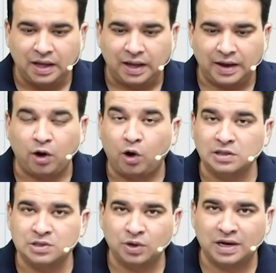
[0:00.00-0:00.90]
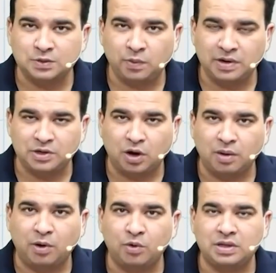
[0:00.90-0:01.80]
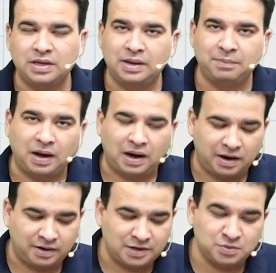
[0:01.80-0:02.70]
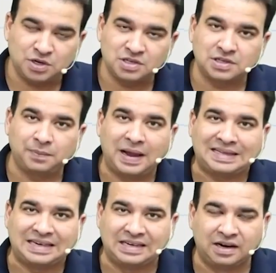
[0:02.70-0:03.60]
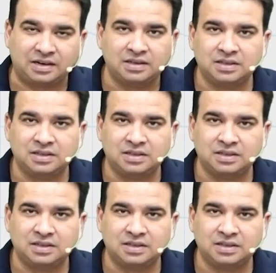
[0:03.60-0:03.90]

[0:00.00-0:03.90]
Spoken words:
And also, guys, we will talk about the arteries which are supplying the gut,